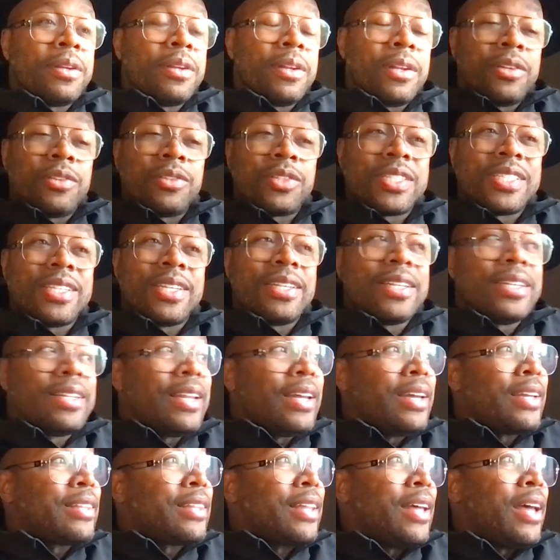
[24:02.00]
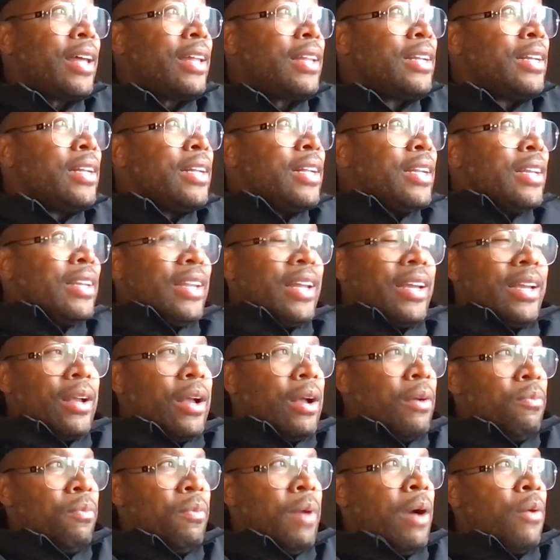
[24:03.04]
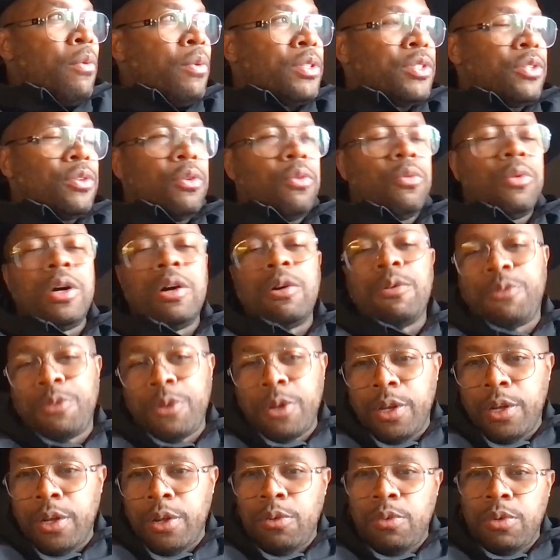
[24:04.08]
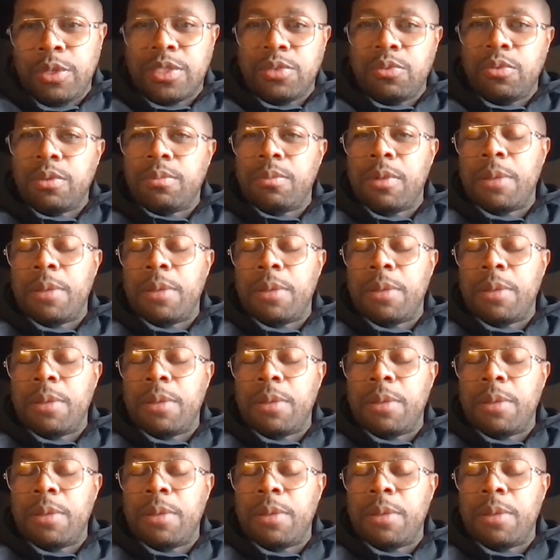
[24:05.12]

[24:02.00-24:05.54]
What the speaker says: inner city like that, like I wasn't on welfare, I wasn't with my